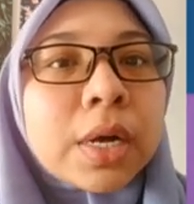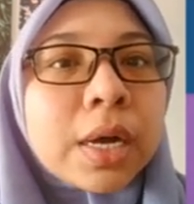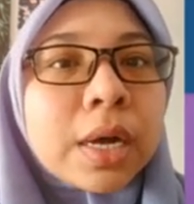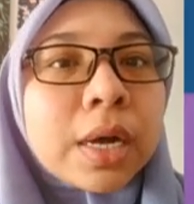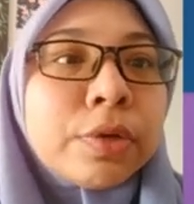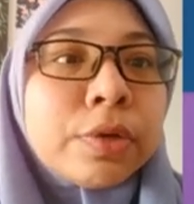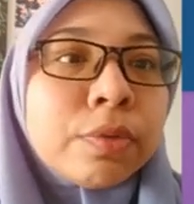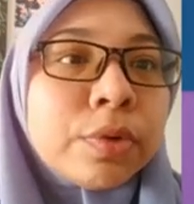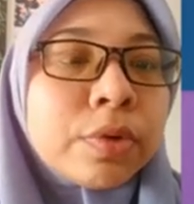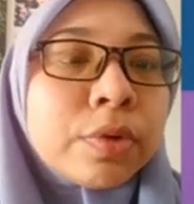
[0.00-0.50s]

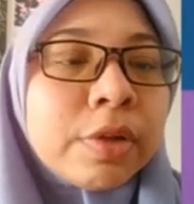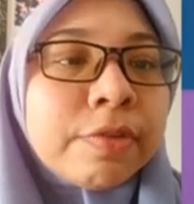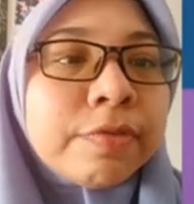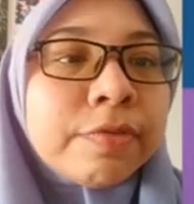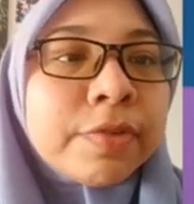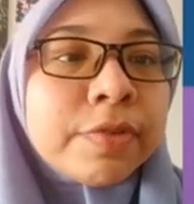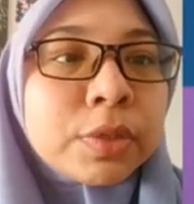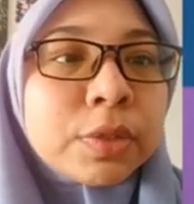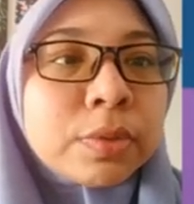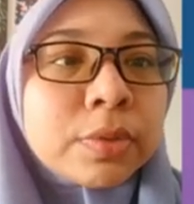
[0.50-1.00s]
you
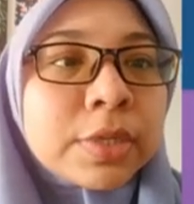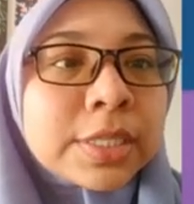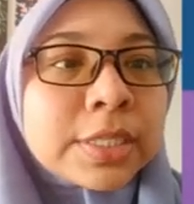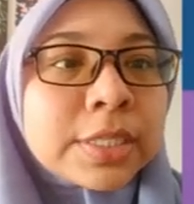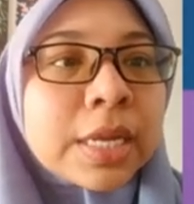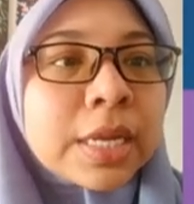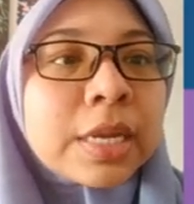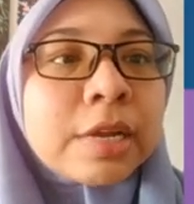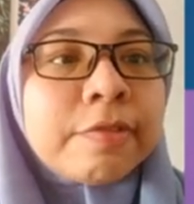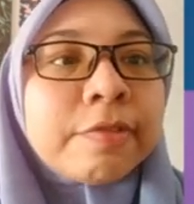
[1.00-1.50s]
refer to the
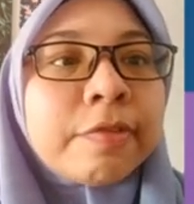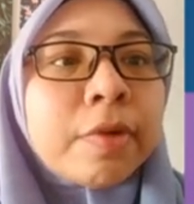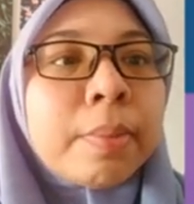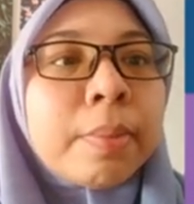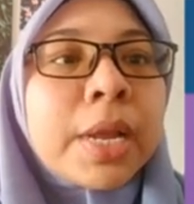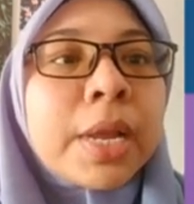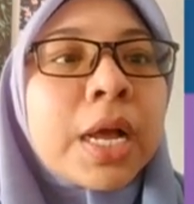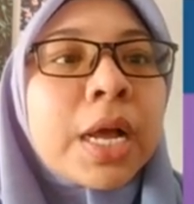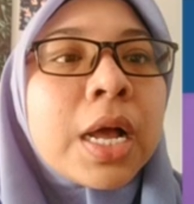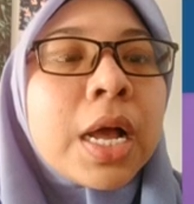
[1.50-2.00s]
standard
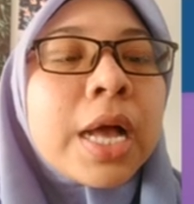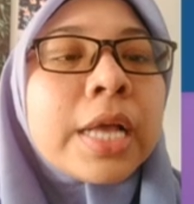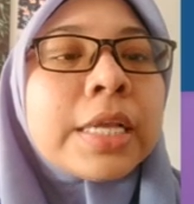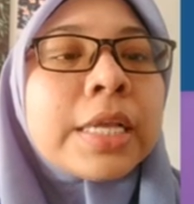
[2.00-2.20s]
form lah.